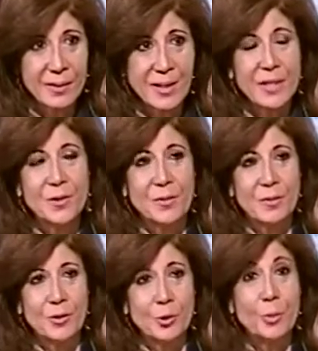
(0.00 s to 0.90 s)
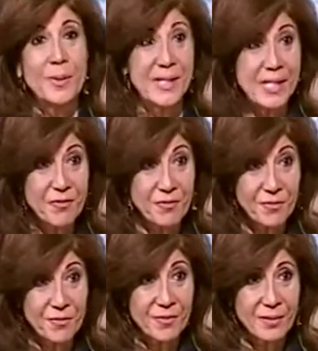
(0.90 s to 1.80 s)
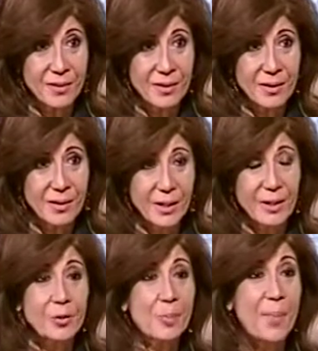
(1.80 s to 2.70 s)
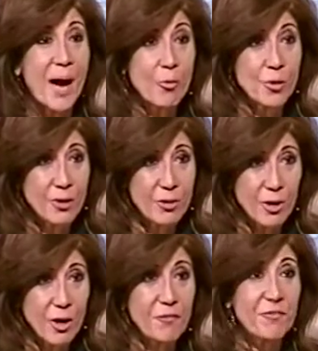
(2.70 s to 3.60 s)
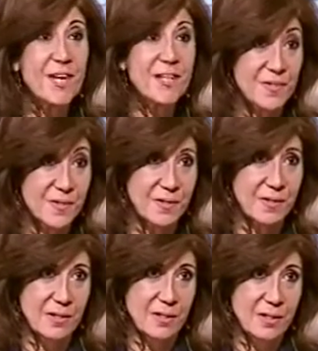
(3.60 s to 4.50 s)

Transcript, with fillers: that you believe in the power of faith.